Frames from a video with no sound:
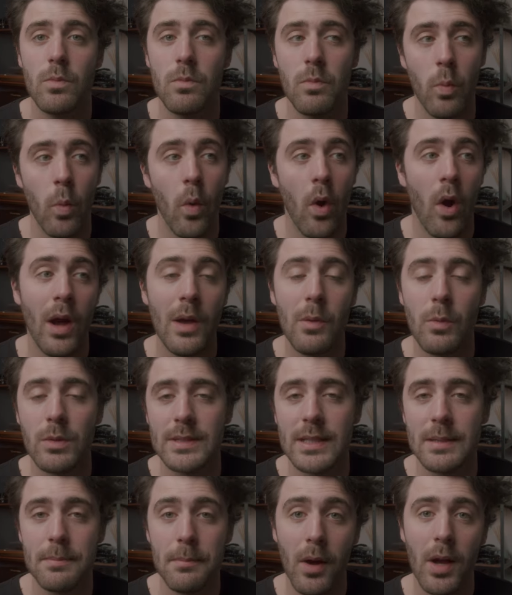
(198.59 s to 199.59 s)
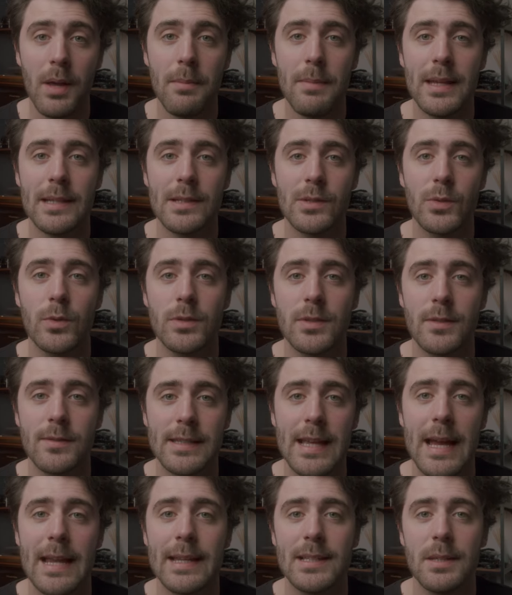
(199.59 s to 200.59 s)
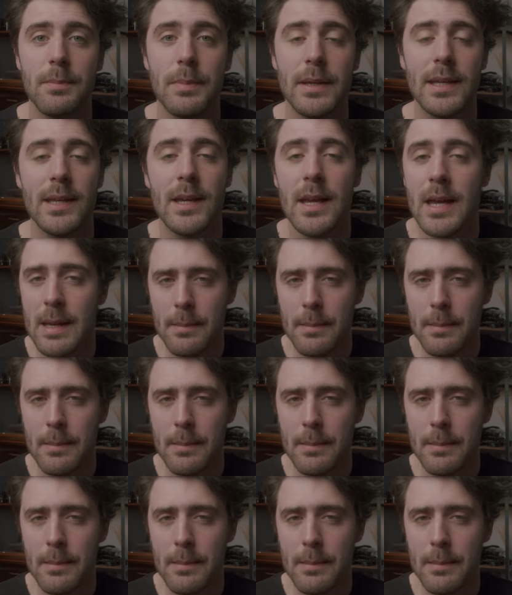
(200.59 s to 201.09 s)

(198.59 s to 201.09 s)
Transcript: what I wanted my main source of scanning planning to be,